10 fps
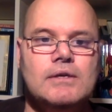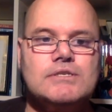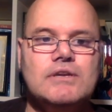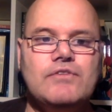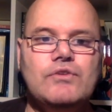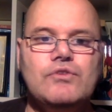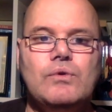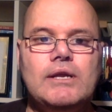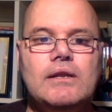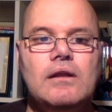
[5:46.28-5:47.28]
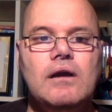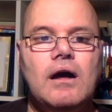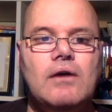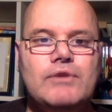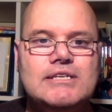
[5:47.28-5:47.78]
So if you're doing,
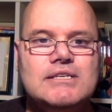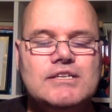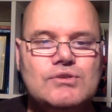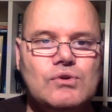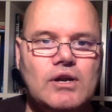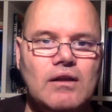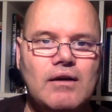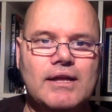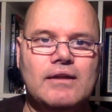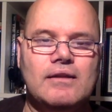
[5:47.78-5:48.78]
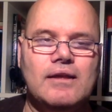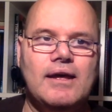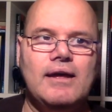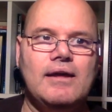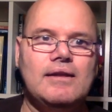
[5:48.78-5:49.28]
like I recently saw a client
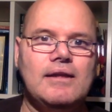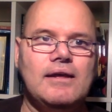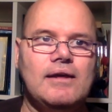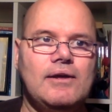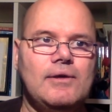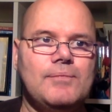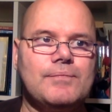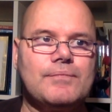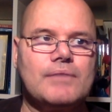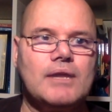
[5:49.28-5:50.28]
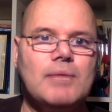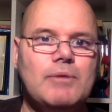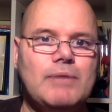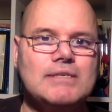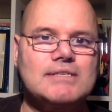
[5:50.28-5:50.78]
and uh, a couple
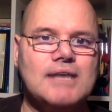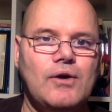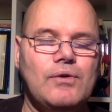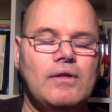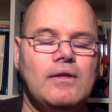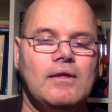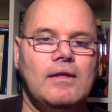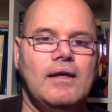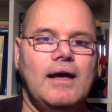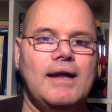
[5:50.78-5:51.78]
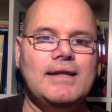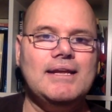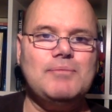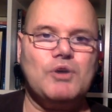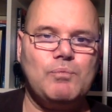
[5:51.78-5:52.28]
of months ago, and
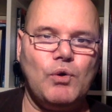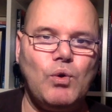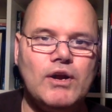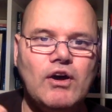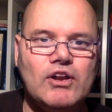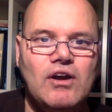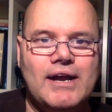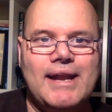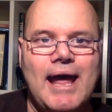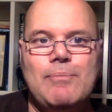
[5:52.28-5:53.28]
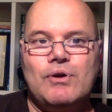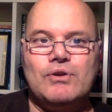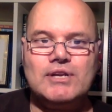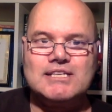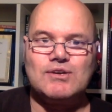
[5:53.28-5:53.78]
he bought an online app, and
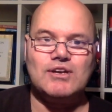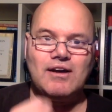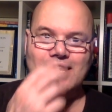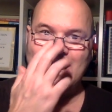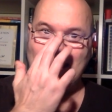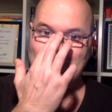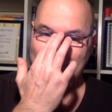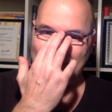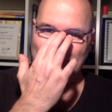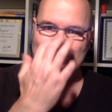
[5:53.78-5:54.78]
on his online app, he